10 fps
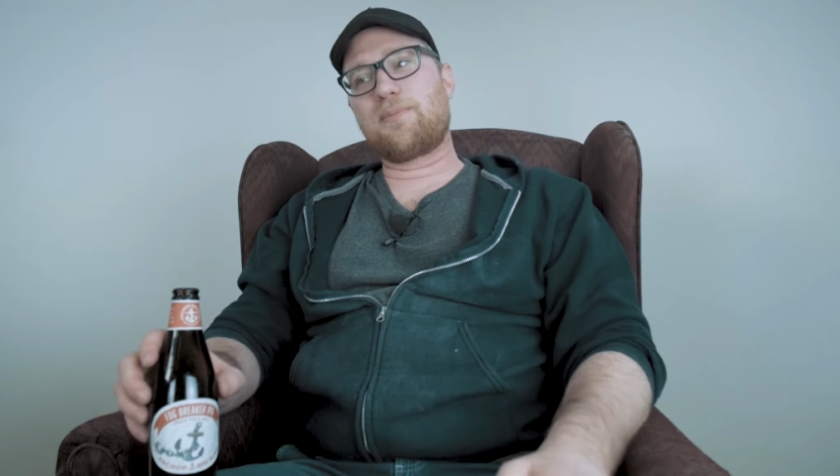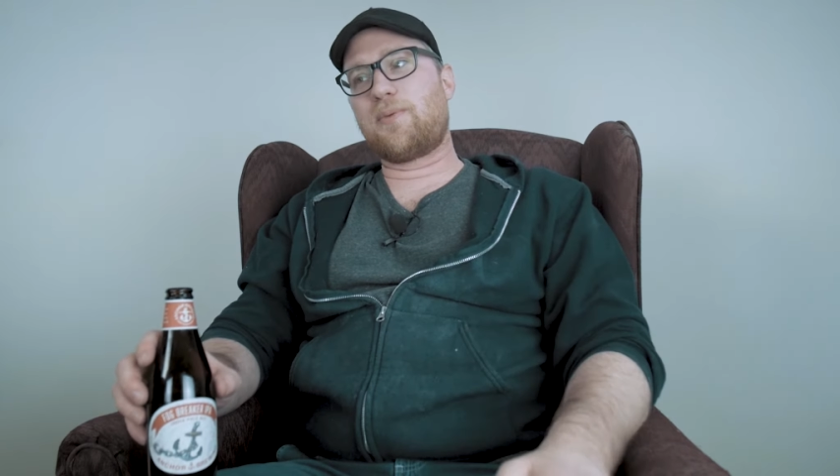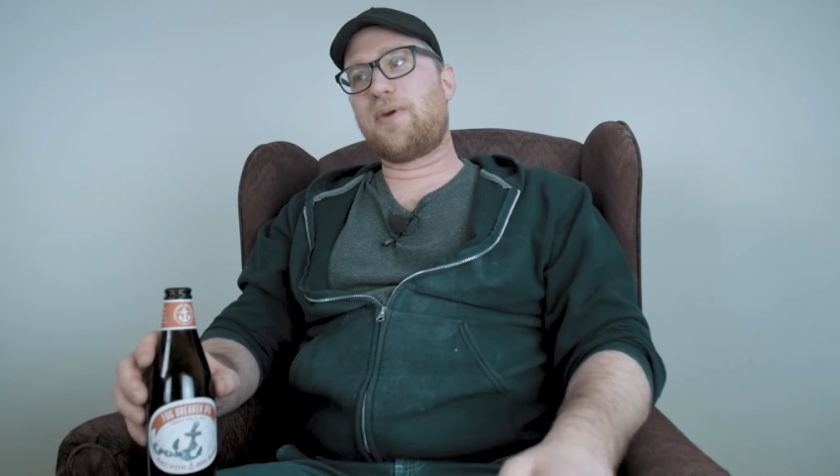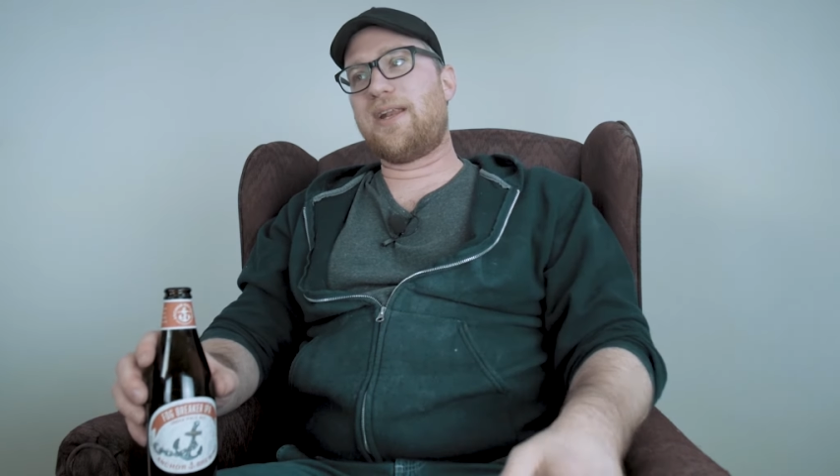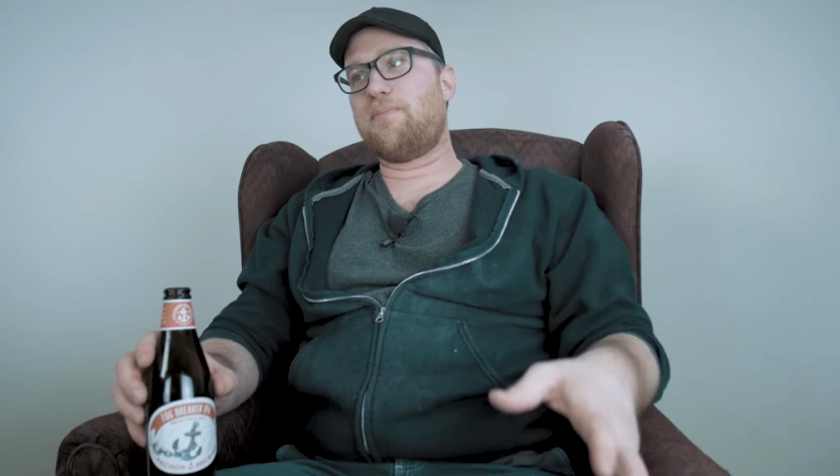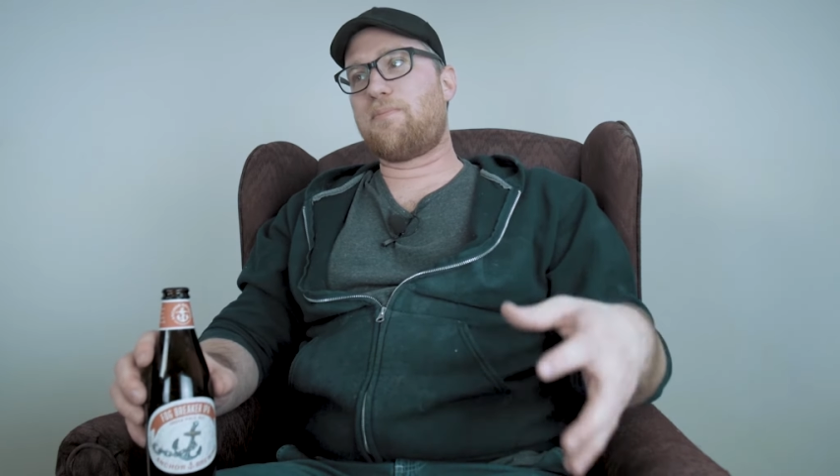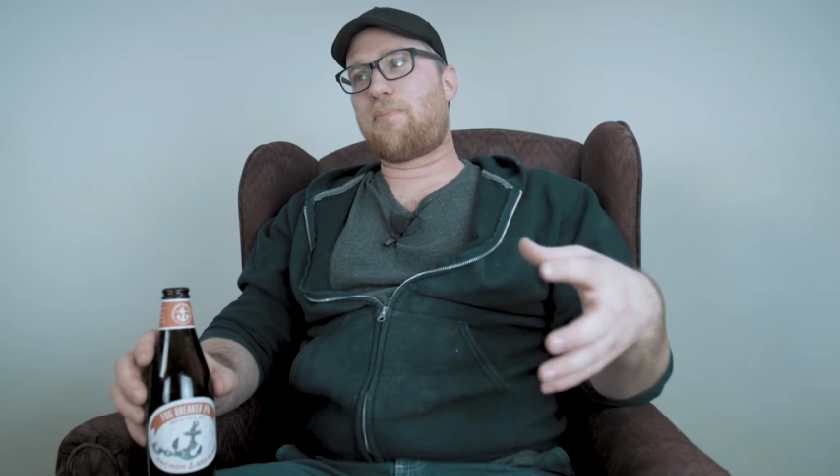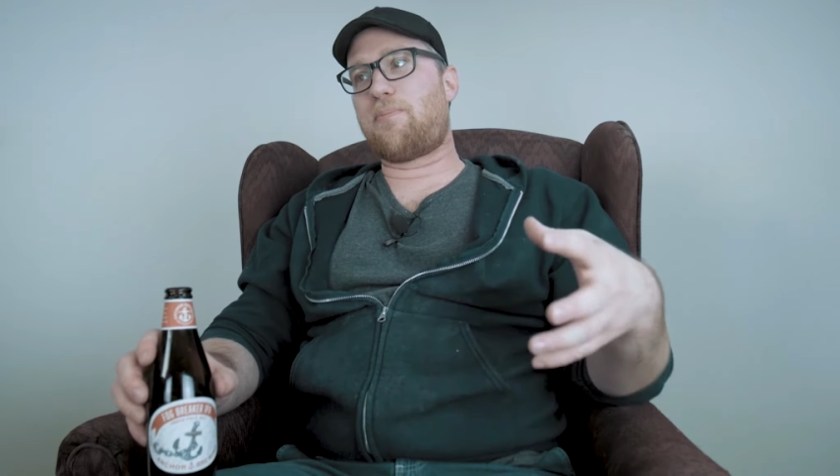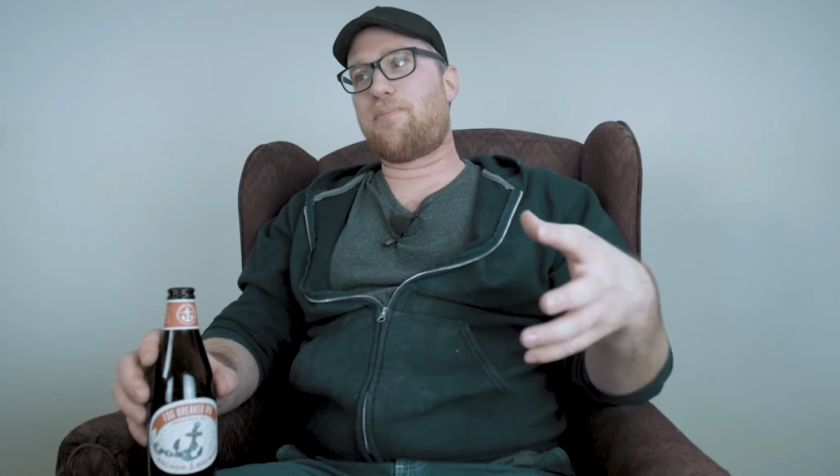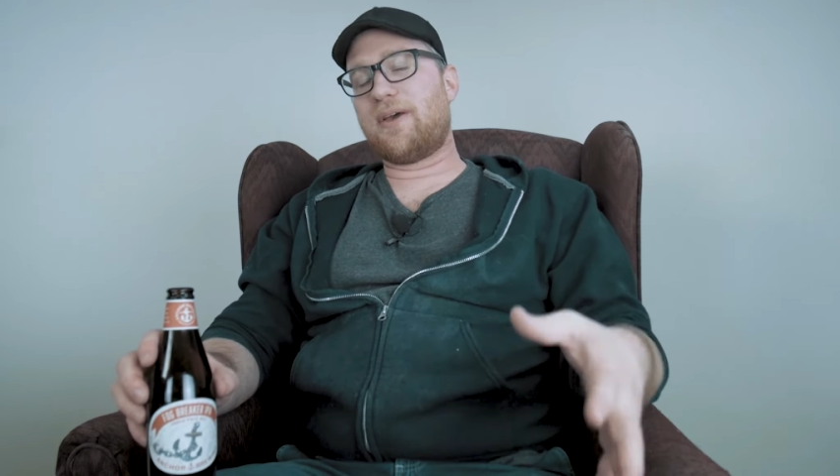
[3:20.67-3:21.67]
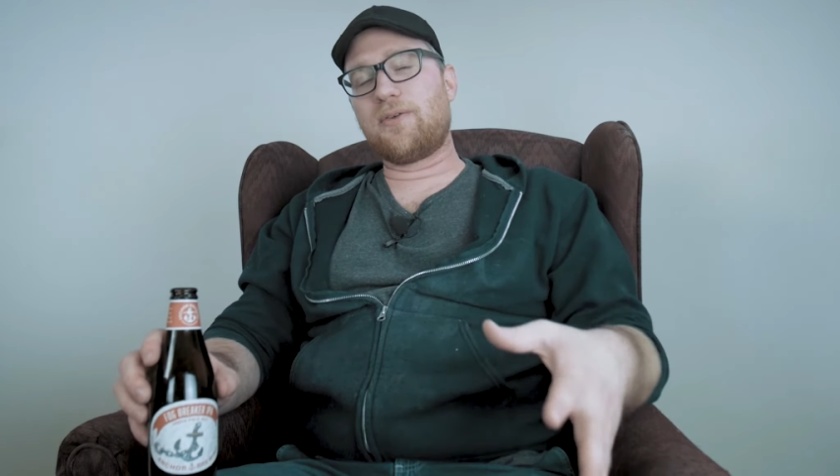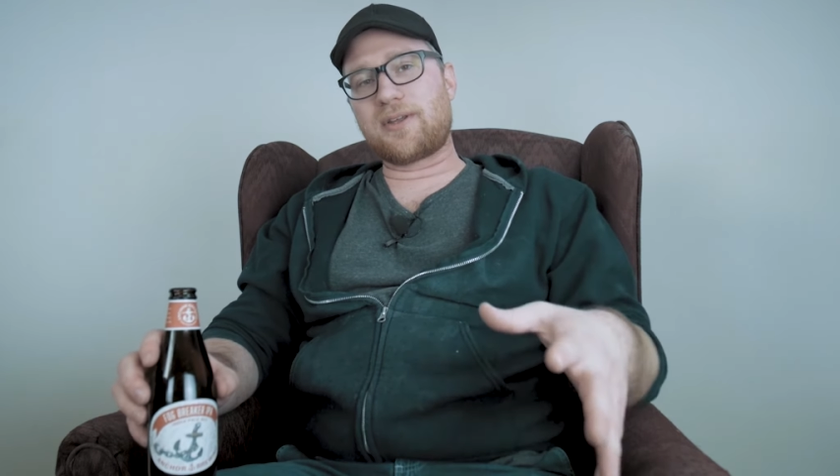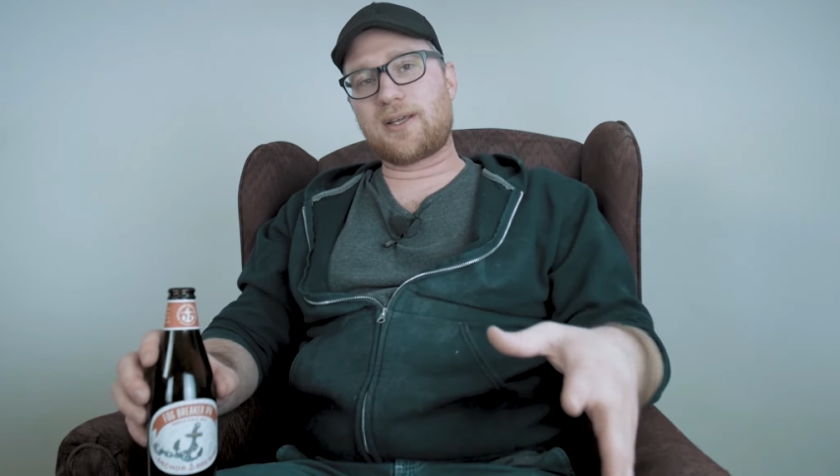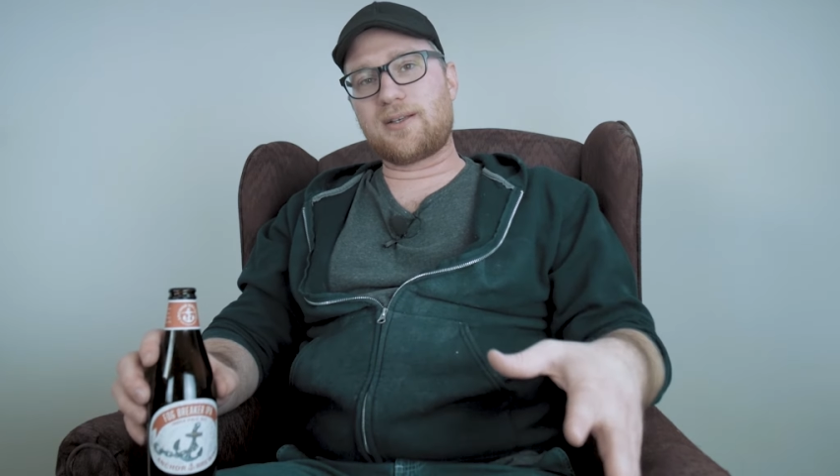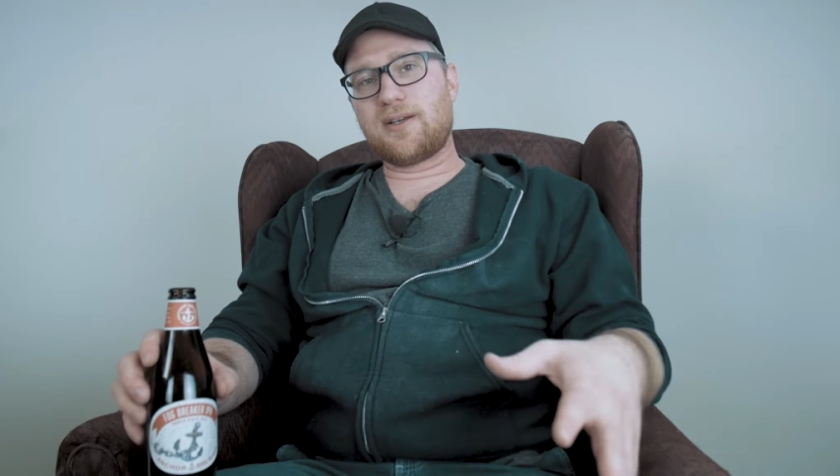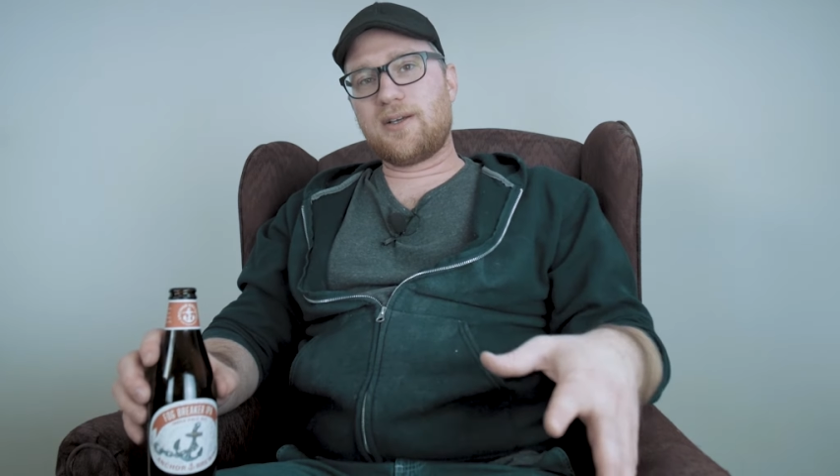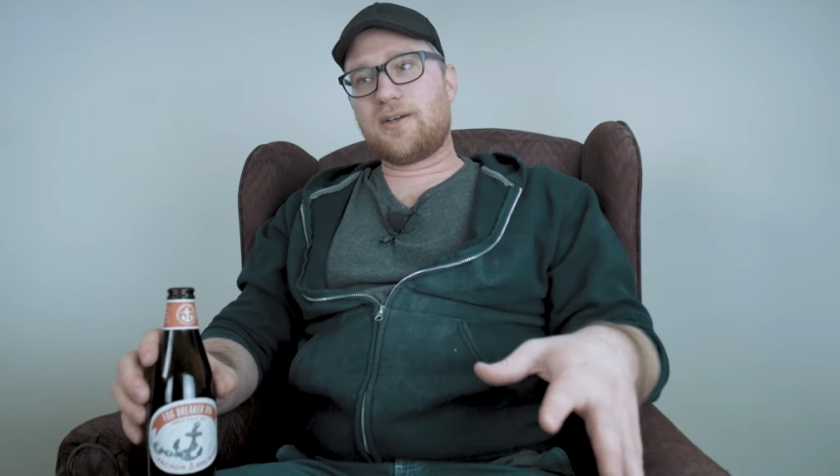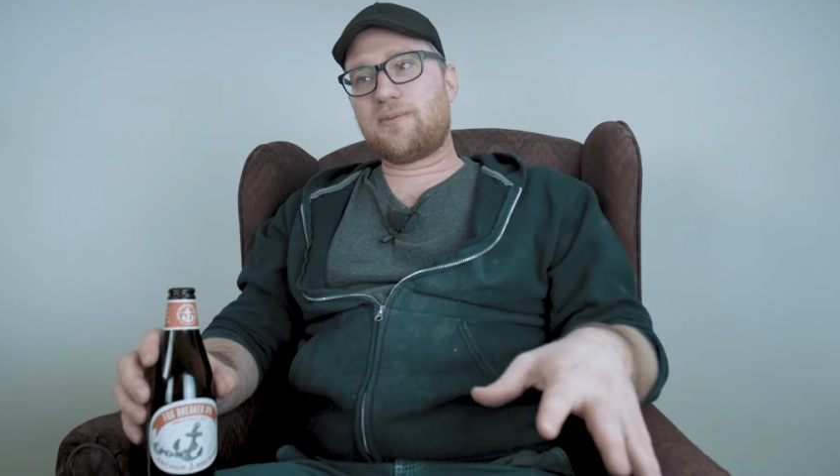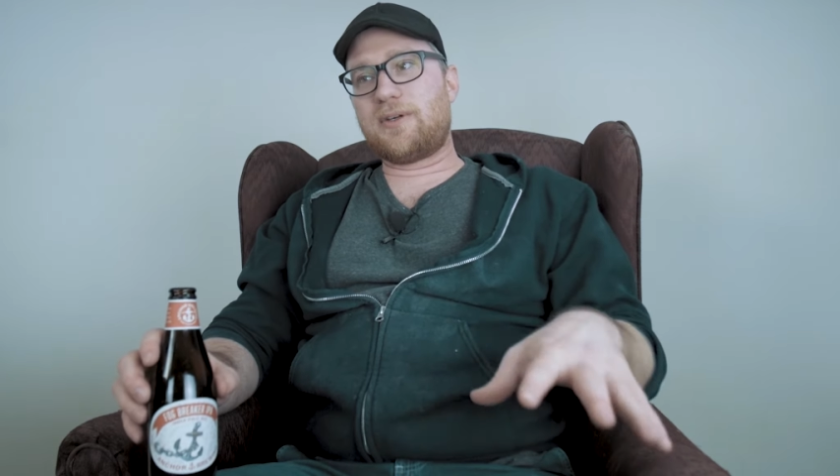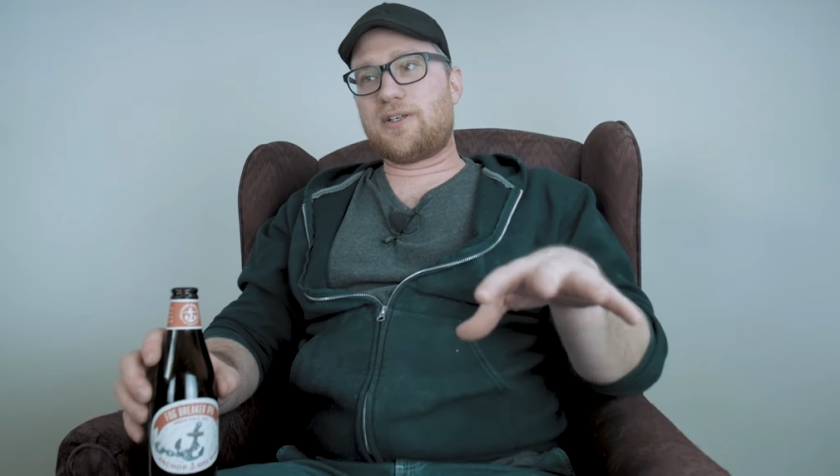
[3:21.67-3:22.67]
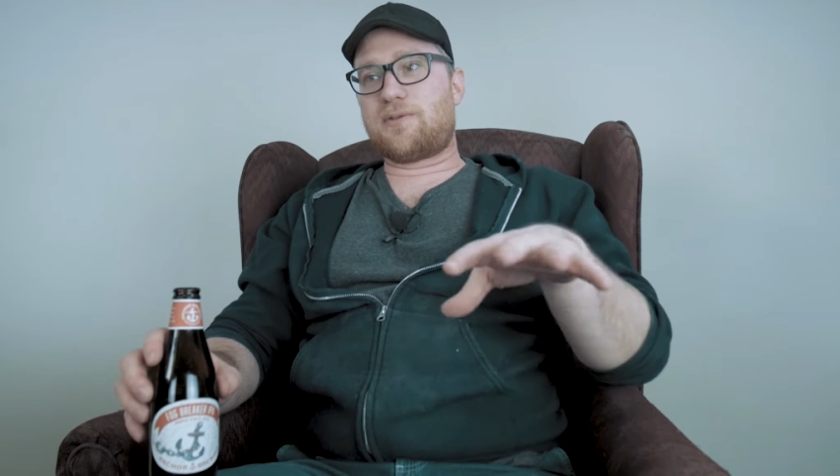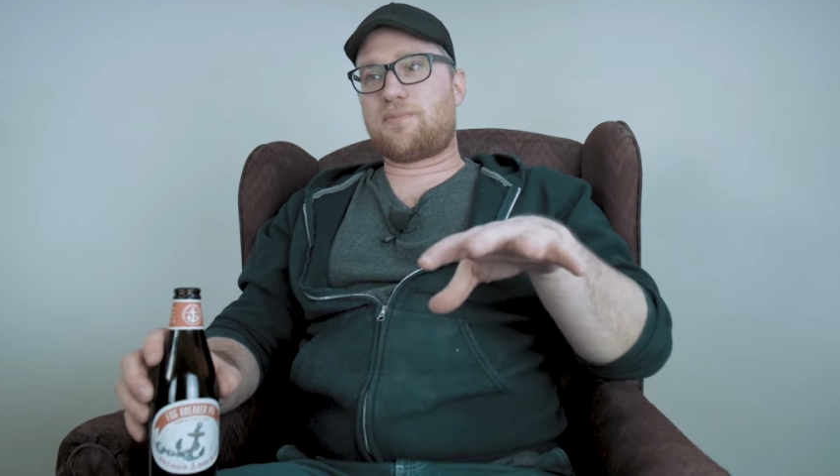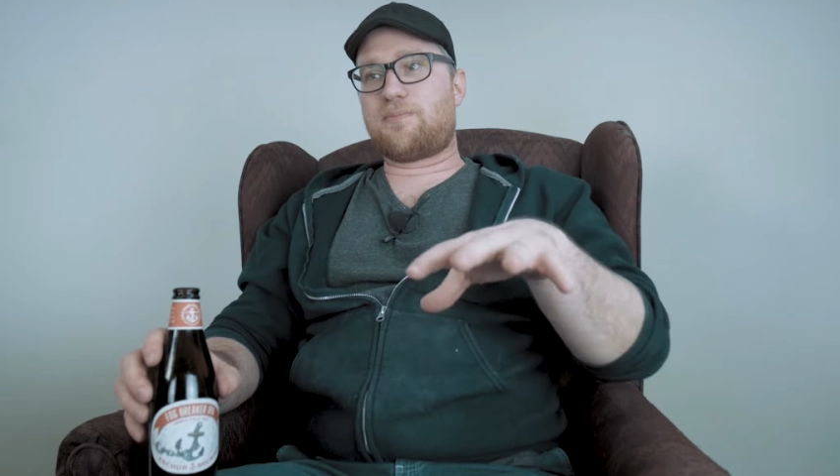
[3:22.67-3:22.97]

but we didn't build it. We just